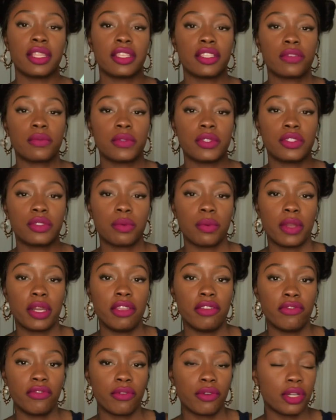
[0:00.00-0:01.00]
This was
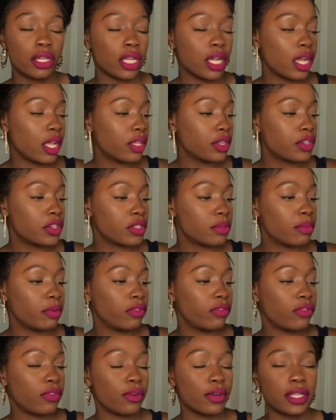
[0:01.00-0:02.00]
twenty-four dollars
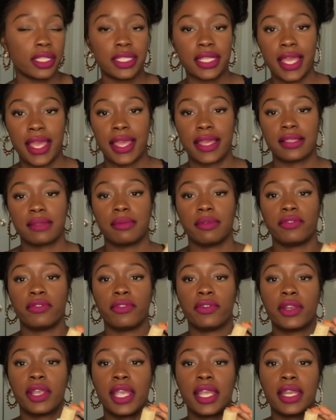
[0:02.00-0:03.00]
before tax,
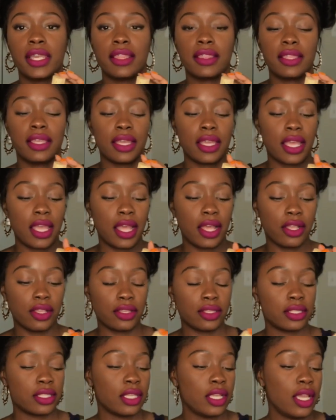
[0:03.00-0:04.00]
before anything
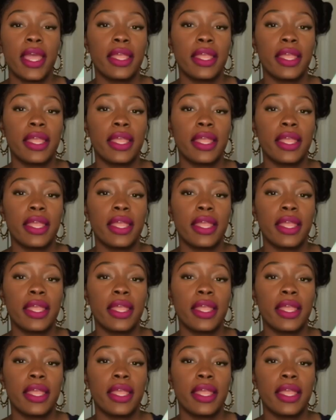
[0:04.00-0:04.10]
else.